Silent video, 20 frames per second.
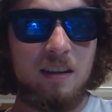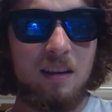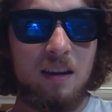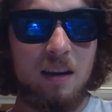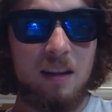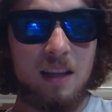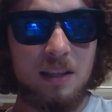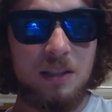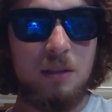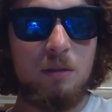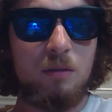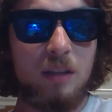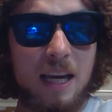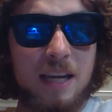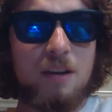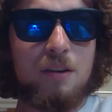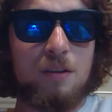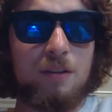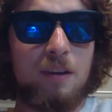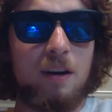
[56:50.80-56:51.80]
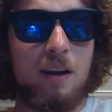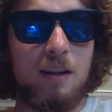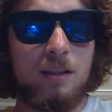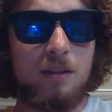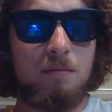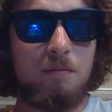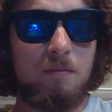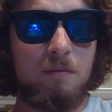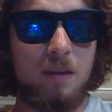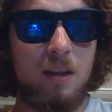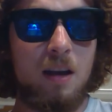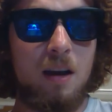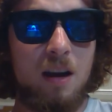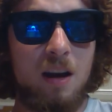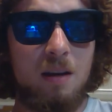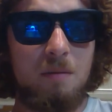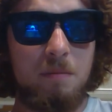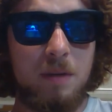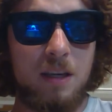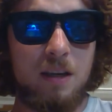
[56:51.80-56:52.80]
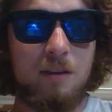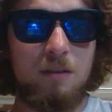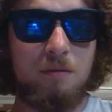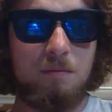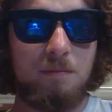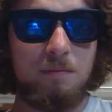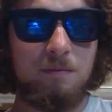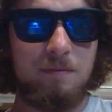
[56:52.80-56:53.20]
Unless you let your thoughts be you.